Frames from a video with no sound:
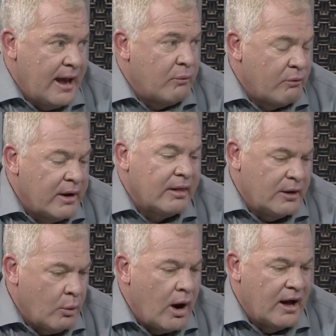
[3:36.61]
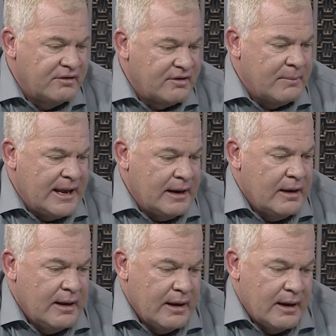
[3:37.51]
It really was. I mean,
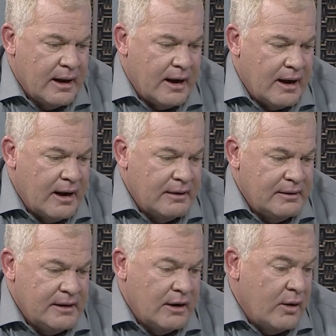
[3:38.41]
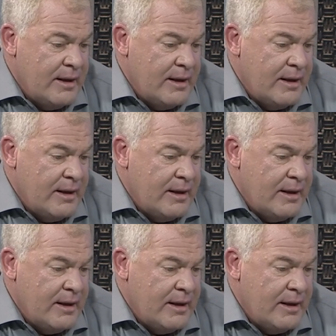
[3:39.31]
you know,